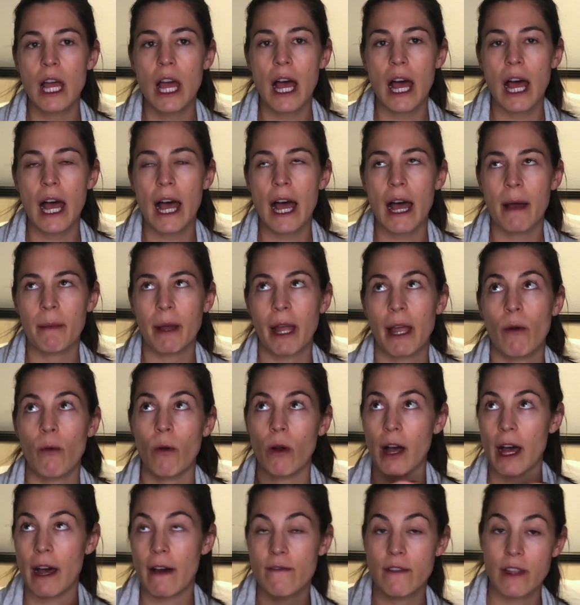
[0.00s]
I
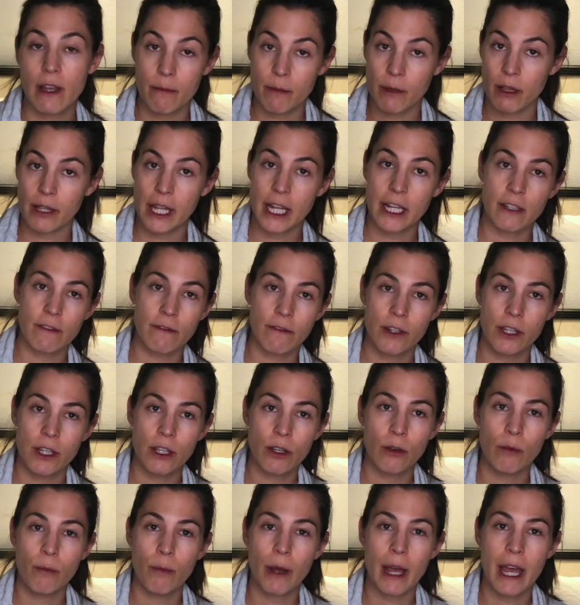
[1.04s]
will have them linked for
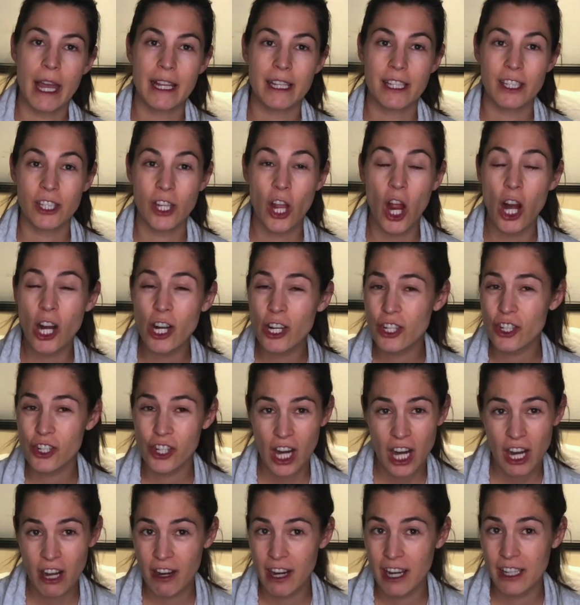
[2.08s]
you, but tart
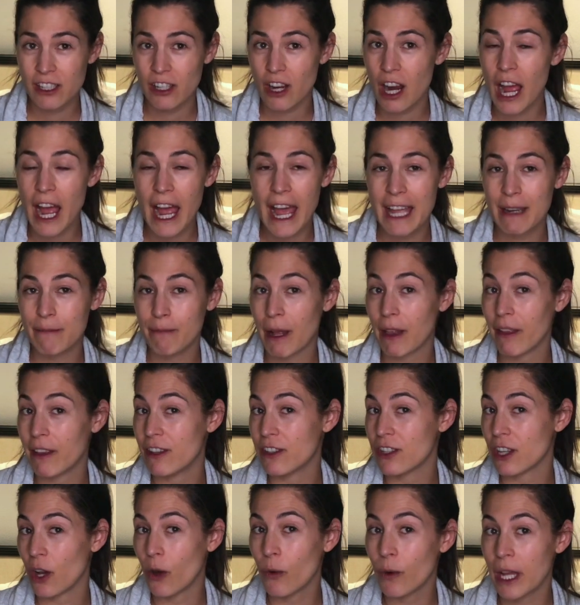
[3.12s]
cherries are high in
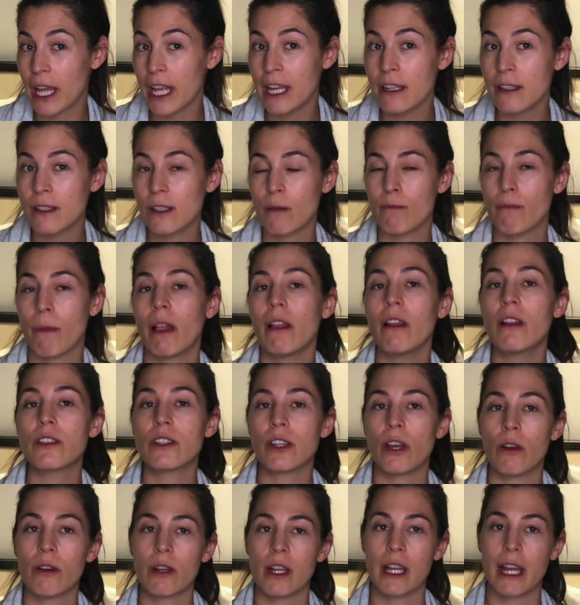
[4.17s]
melatonin. So
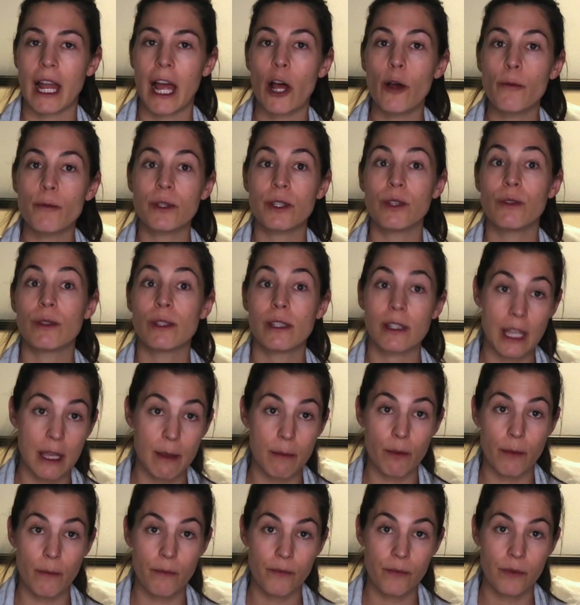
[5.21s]
melatonin helps you
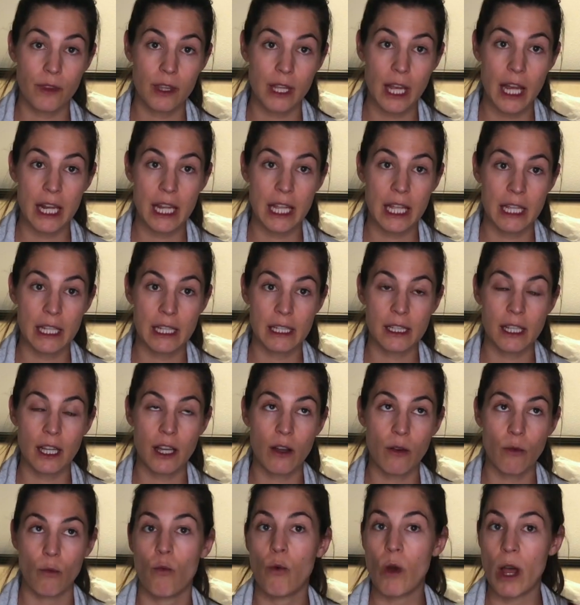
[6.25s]
sleep. That is
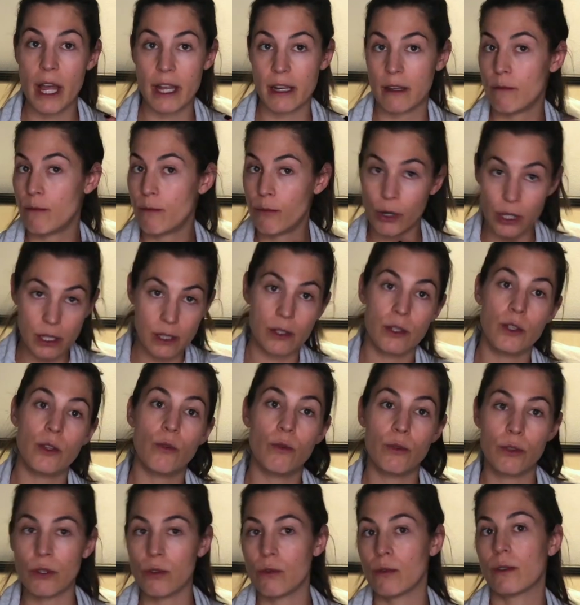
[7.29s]
what puts
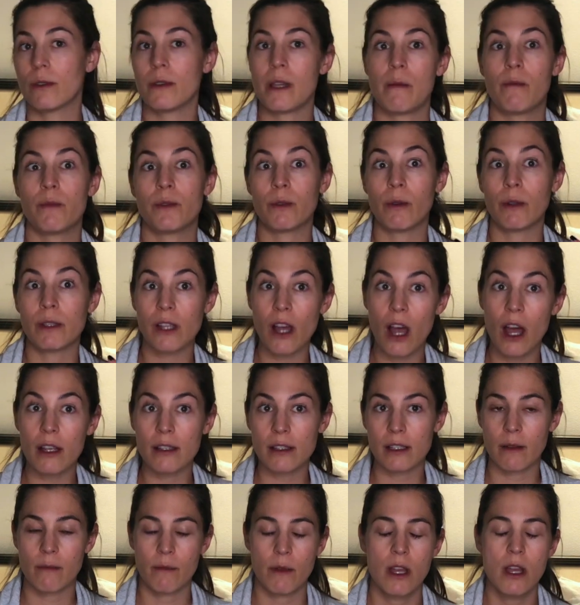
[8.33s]
you to sleep. So it's
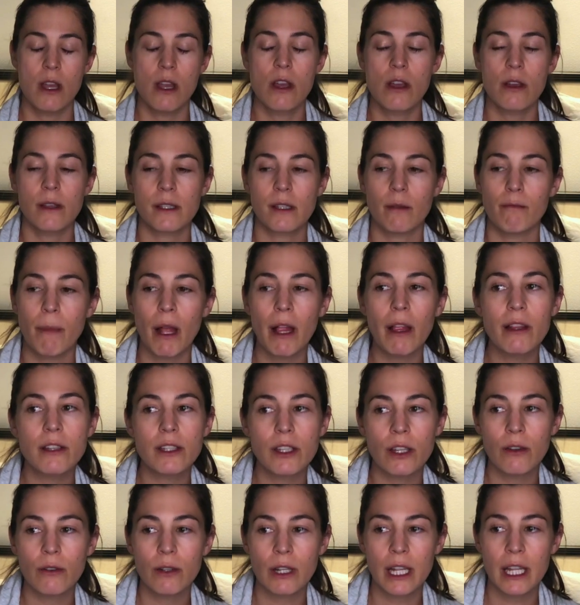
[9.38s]
awesome. So some
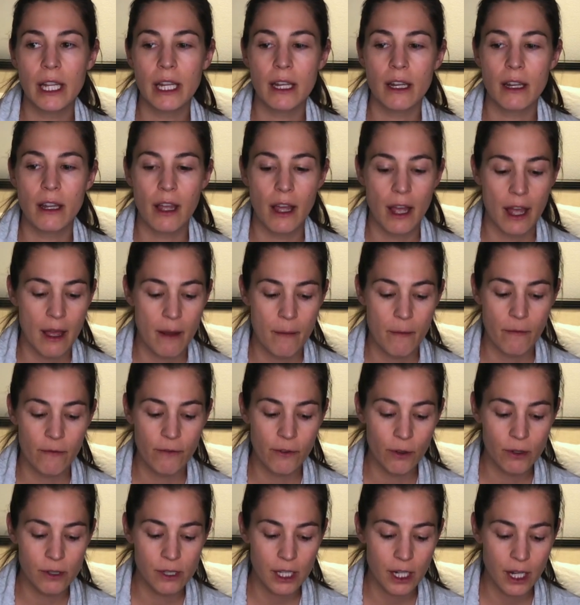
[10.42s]
melatonin.
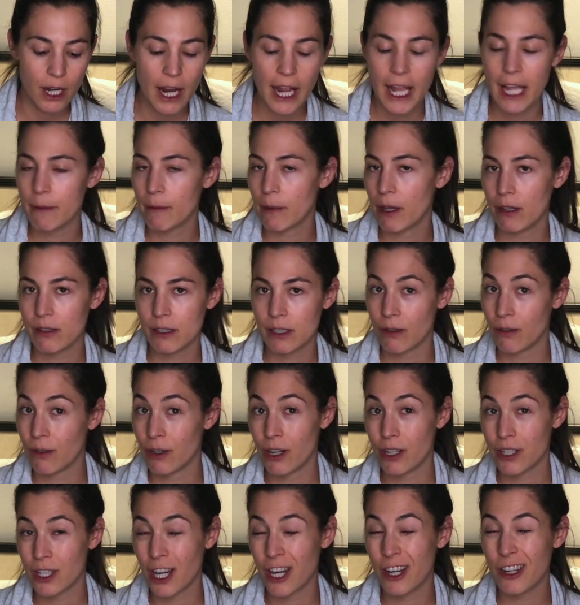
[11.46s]
Foods that are high in melatonin
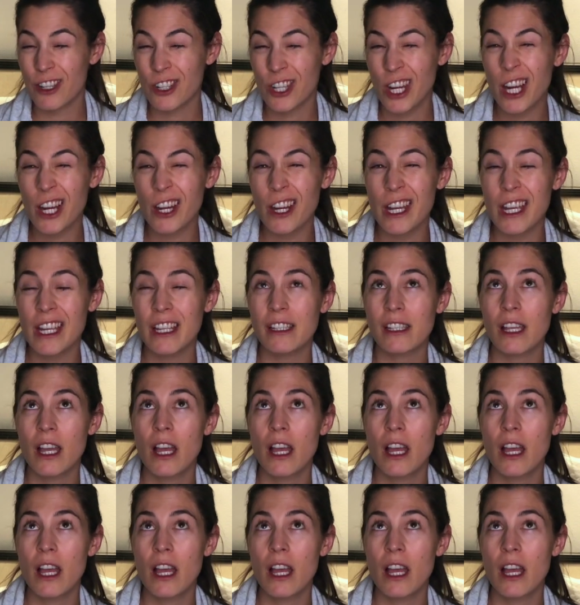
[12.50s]
are tart cherries,